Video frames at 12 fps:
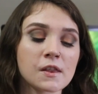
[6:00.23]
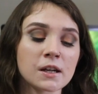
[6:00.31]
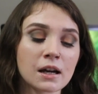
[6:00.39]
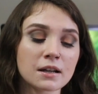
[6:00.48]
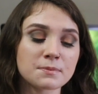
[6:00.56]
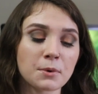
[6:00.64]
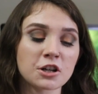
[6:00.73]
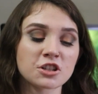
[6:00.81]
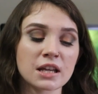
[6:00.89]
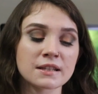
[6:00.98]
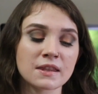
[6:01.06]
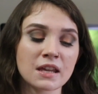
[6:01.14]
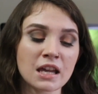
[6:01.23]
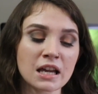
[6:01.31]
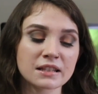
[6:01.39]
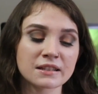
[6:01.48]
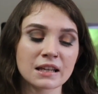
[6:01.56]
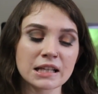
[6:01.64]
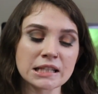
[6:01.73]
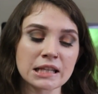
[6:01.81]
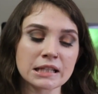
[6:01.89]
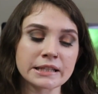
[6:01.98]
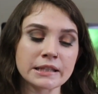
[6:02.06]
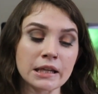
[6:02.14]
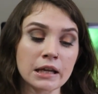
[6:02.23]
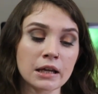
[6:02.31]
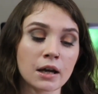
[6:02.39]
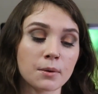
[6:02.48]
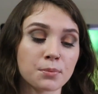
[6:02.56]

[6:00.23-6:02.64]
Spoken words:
the next brush is the 660